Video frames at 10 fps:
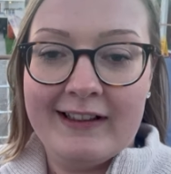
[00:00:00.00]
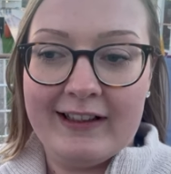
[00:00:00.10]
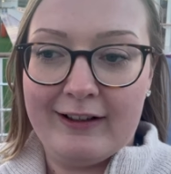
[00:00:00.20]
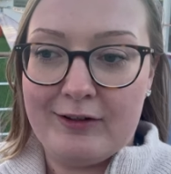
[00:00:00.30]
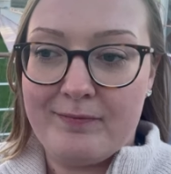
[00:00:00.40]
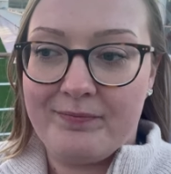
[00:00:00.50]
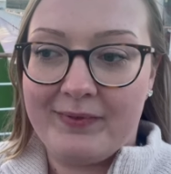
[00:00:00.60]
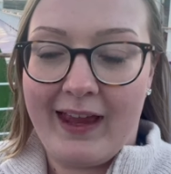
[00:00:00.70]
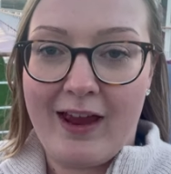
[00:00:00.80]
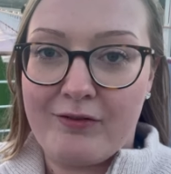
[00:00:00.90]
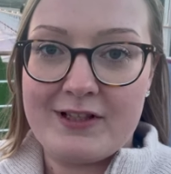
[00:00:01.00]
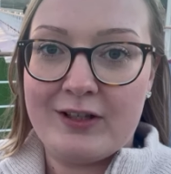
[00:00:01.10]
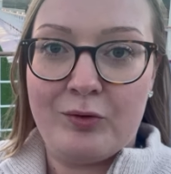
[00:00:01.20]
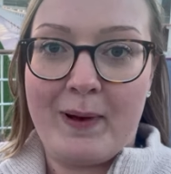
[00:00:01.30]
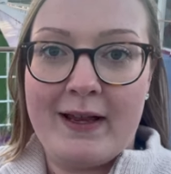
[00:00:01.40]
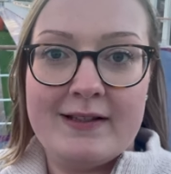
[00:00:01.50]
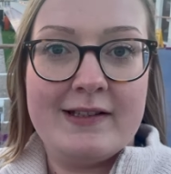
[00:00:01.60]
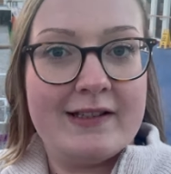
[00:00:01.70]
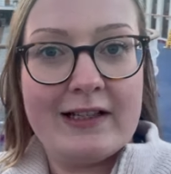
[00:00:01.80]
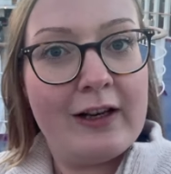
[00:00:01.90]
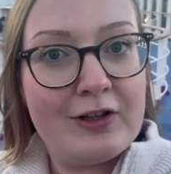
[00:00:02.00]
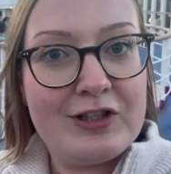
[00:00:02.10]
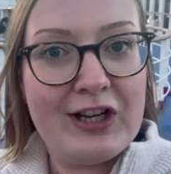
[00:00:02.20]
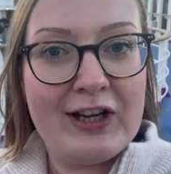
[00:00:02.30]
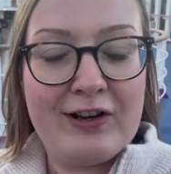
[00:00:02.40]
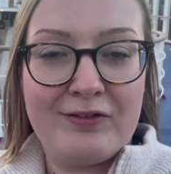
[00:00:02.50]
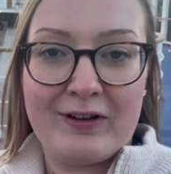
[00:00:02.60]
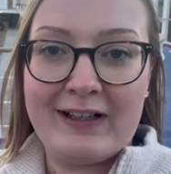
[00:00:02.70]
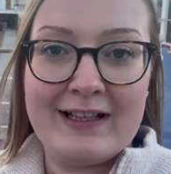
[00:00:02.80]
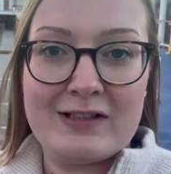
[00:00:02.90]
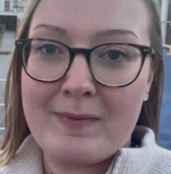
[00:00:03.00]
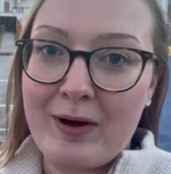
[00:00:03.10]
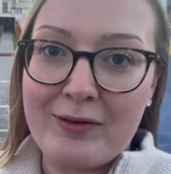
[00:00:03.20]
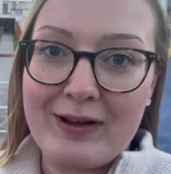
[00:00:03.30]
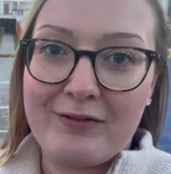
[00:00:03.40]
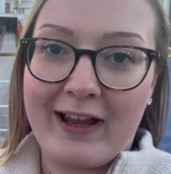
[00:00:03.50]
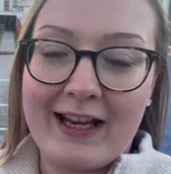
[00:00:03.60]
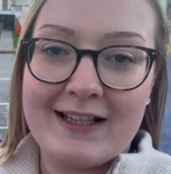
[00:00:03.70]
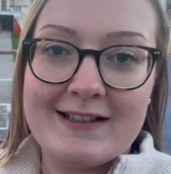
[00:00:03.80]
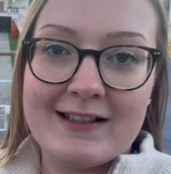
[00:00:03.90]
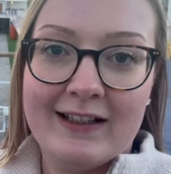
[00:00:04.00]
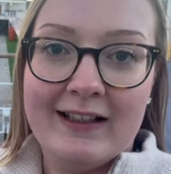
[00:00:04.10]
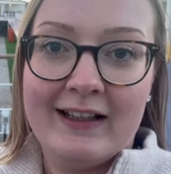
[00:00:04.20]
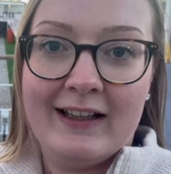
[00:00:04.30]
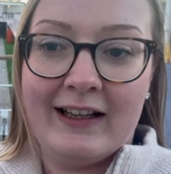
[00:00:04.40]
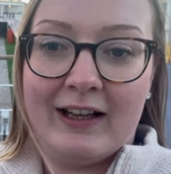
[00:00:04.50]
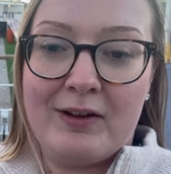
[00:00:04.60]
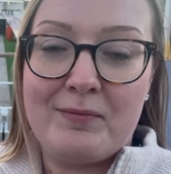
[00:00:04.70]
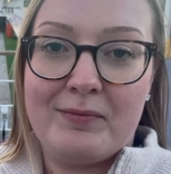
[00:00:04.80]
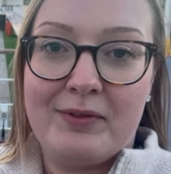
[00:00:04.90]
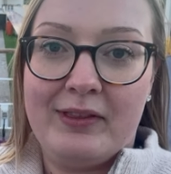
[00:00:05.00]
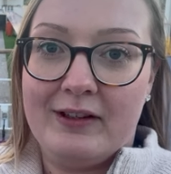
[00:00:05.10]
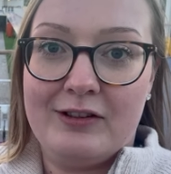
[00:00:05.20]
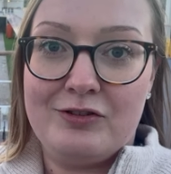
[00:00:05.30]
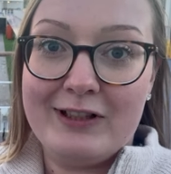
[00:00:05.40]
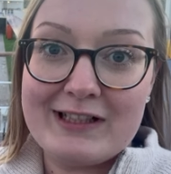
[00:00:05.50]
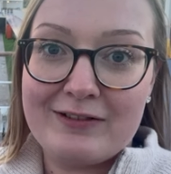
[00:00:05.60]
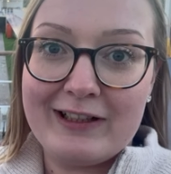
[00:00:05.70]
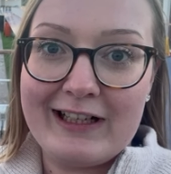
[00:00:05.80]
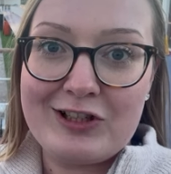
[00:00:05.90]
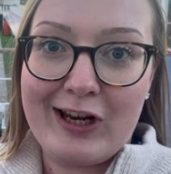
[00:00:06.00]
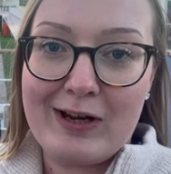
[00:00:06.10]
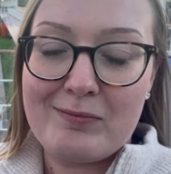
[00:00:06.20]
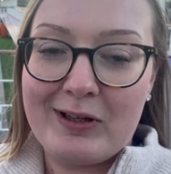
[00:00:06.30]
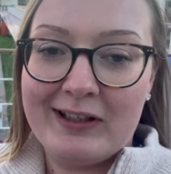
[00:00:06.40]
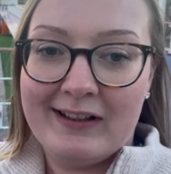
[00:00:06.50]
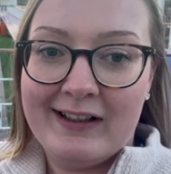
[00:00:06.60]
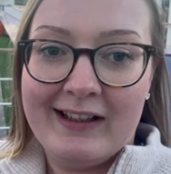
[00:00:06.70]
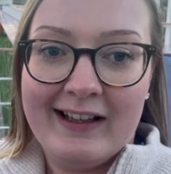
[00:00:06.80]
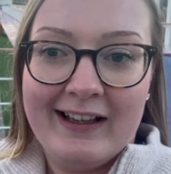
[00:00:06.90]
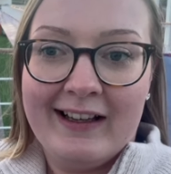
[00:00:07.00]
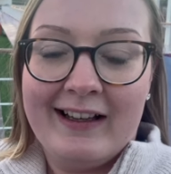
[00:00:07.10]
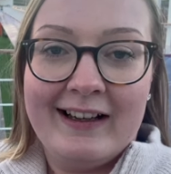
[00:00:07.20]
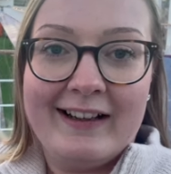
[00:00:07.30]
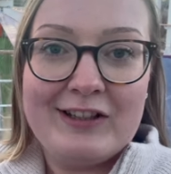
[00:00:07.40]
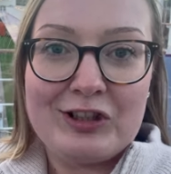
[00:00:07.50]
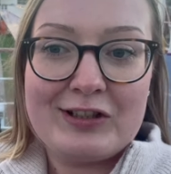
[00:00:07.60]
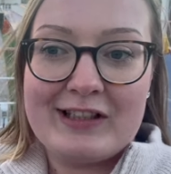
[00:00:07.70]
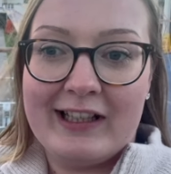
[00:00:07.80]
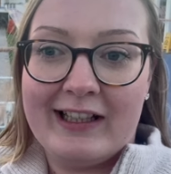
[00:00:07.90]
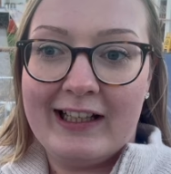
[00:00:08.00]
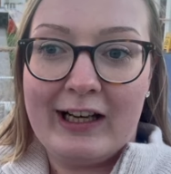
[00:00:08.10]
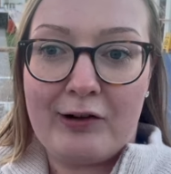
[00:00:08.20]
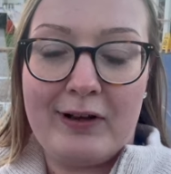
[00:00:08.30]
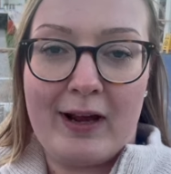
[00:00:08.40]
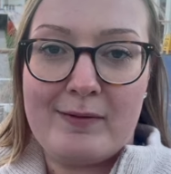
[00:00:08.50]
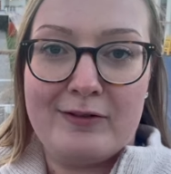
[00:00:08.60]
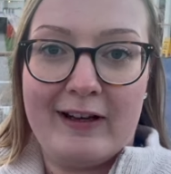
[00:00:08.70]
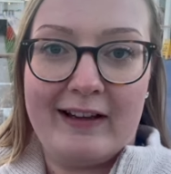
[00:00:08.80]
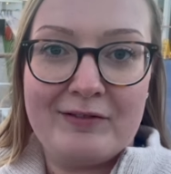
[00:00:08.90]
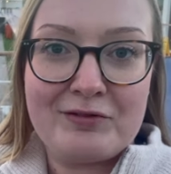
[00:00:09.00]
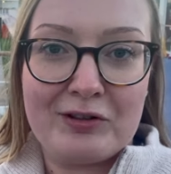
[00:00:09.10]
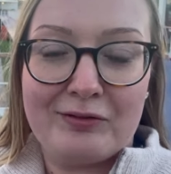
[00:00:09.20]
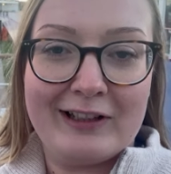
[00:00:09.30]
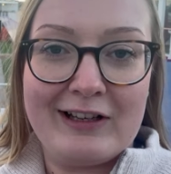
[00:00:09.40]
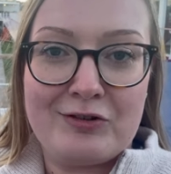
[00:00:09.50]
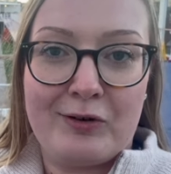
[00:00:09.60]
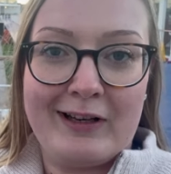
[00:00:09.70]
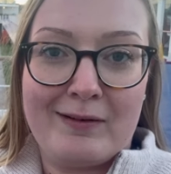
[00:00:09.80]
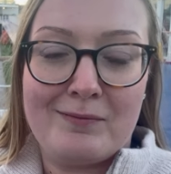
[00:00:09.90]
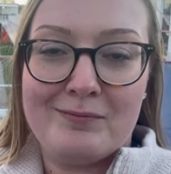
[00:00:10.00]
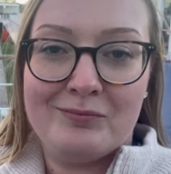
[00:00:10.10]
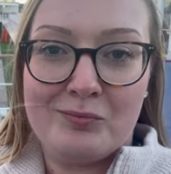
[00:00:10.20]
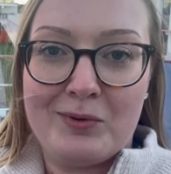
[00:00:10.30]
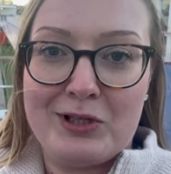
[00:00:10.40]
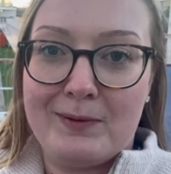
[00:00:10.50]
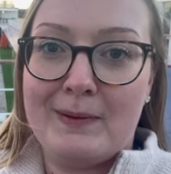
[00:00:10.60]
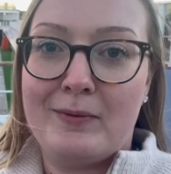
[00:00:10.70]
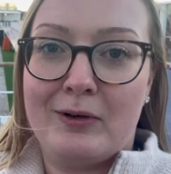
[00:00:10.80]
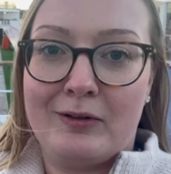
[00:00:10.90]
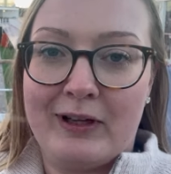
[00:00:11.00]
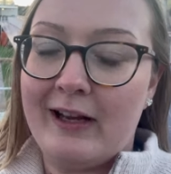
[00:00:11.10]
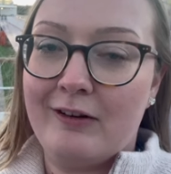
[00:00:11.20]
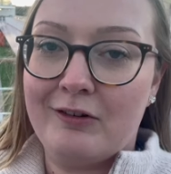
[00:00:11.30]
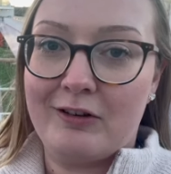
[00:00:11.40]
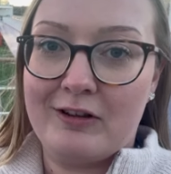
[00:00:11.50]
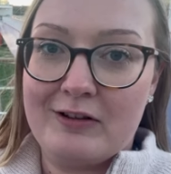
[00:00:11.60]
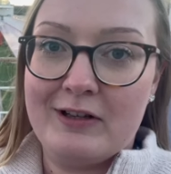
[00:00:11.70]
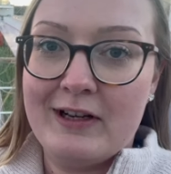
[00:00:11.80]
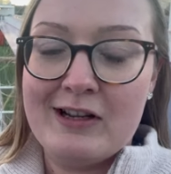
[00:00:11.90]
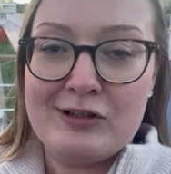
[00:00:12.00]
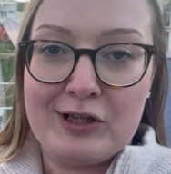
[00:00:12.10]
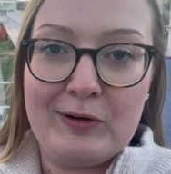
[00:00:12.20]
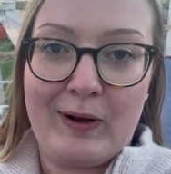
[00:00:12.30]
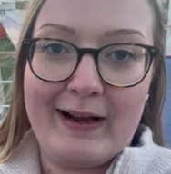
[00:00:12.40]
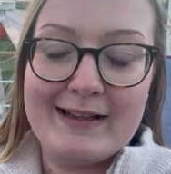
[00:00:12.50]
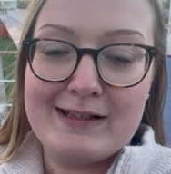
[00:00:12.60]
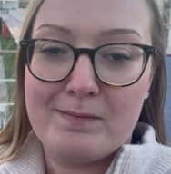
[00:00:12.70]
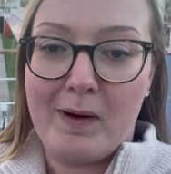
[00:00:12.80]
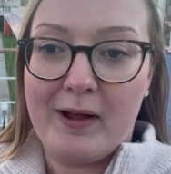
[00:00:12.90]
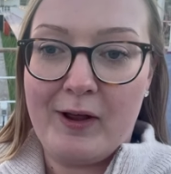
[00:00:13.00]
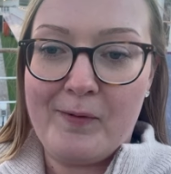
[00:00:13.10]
Every single person says hello to you, friendly smile on their face. The drinks are really cheap. It's just lovely atmosphere, just really enjoying it. I wish we were on here longer than two nights, but